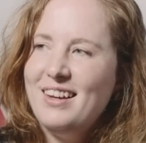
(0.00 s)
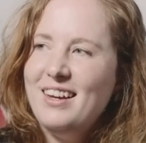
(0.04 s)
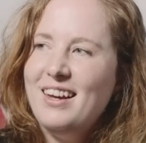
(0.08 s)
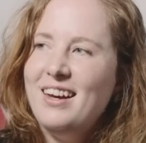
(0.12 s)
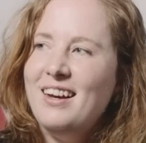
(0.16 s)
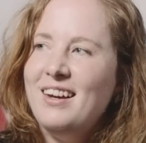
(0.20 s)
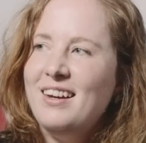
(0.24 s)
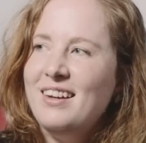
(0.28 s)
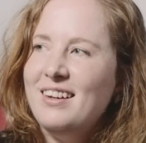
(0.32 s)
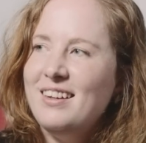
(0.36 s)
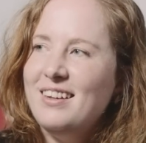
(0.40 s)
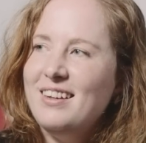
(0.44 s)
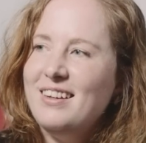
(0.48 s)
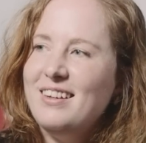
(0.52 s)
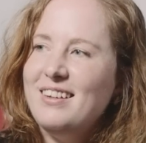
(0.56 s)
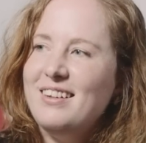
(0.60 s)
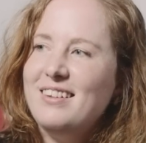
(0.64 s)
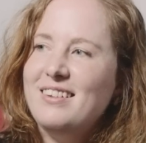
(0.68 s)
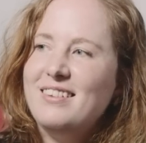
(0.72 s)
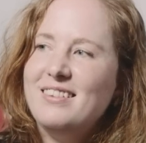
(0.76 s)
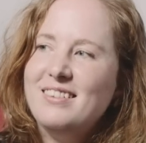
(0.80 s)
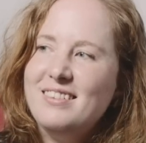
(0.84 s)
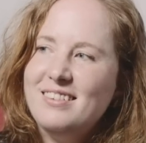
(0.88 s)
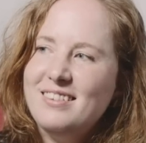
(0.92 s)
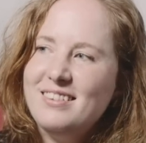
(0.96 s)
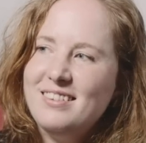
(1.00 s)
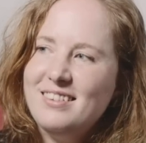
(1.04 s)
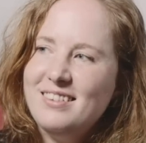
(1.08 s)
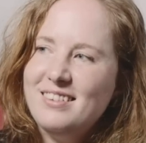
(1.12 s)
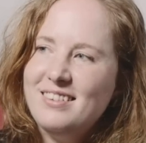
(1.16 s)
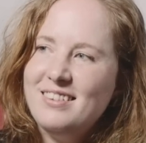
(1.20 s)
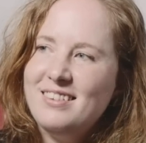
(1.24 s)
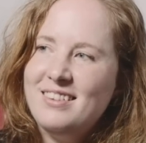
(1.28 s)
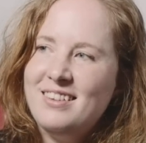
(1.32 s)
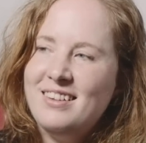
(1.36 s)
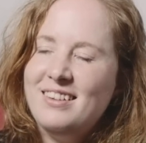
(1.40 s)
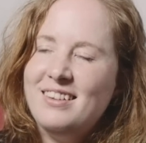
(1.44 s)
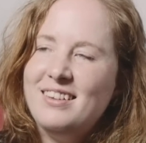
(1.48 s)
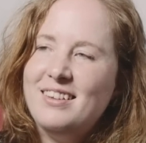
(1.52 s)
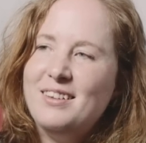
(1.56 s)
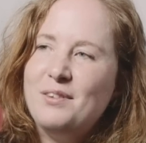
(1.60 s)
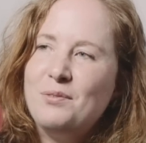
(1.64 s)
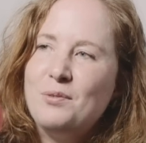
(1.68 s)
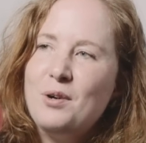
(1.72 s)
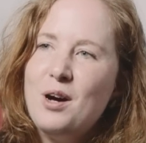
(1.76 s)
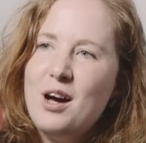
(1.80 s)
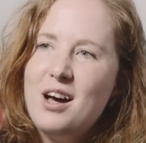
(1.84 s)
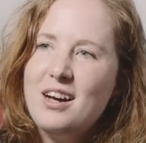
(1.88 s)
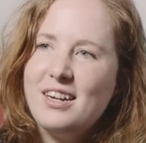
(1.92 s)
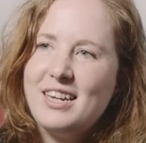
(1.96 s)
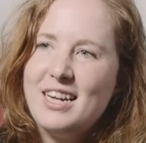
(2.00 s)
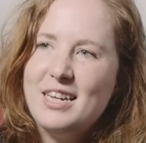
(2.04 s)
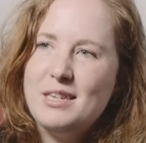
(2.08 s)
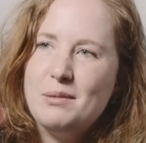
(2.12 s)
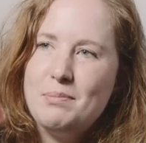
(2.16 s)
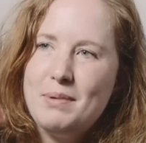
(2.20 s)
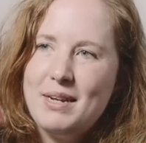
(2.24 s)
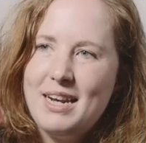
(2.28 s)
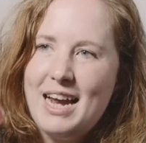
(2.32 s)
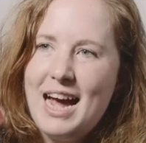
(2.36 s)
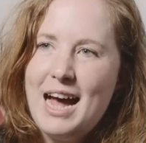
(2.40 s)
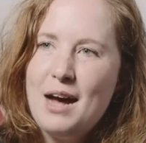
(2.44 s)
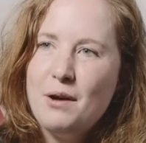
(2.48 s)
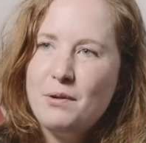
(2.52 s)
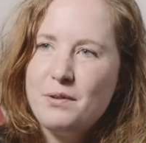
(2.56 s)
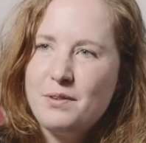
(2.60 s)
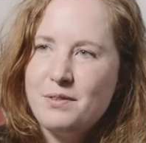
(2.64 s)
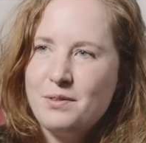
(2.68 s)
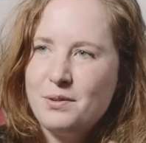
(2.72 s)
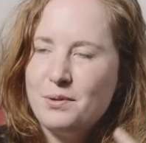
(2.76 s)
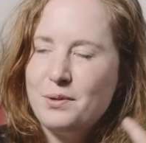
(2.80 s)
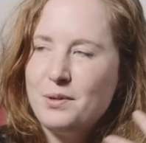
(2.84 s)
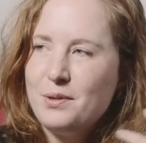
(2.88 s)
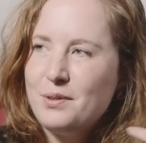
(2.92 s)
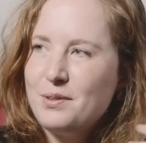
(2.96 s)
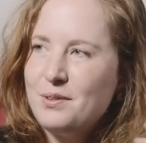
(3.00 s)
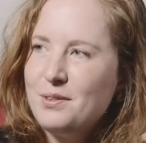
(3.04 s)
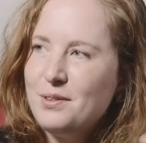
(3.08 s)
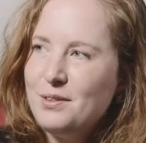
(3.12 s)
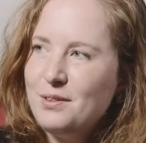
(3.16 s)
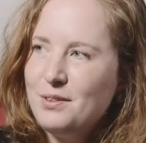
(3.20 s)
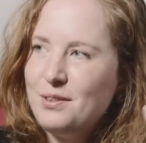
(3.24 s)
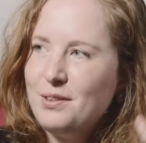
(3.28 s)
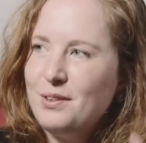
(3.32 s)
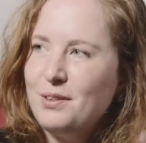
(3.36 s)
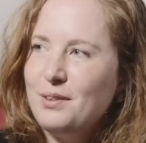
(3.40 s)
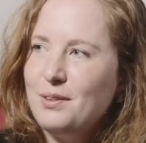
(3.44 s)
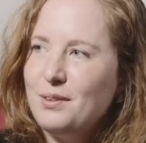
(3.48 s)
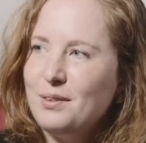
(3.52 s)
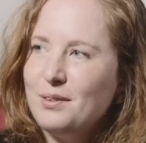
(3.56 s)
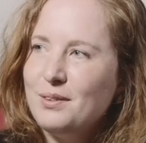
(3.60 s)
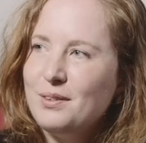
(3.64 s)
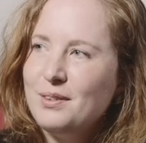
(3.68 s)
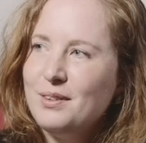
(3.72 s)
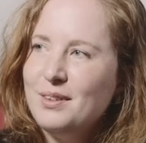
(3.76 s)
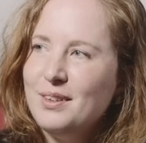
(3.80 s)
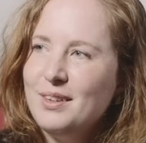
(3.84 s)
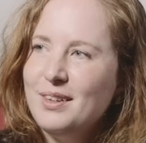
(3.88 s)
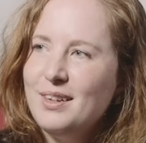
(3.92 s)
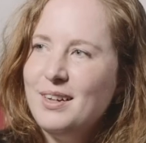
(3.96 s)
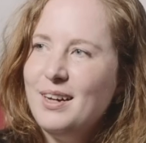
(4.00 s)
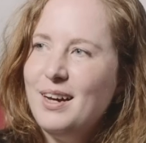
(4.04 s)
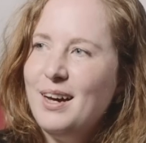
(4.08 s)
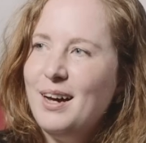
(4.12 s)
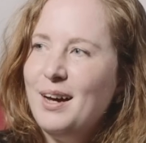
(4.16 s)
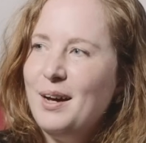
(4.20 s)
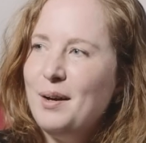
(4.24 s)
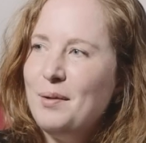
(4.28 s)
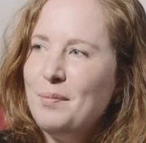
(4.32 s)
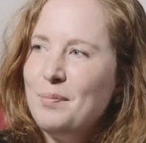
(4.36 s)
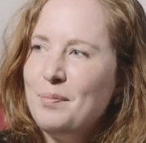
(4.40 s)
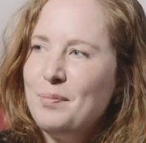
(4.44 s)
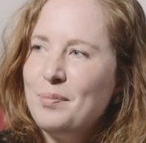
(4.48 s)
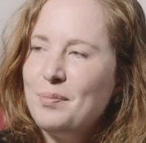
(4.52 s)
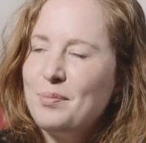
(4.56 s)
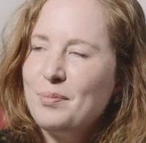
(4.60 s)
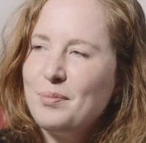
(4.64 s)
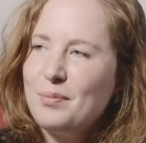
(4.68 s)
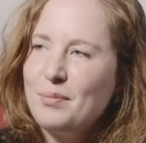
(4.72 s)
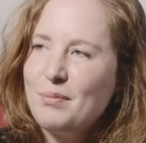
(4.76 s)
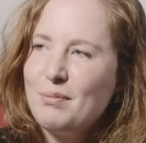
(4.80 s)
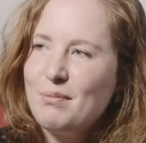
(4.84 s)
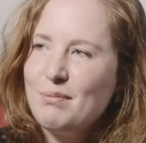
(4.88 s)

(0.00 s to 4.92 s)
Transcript: uh, The work has been outsourced to um,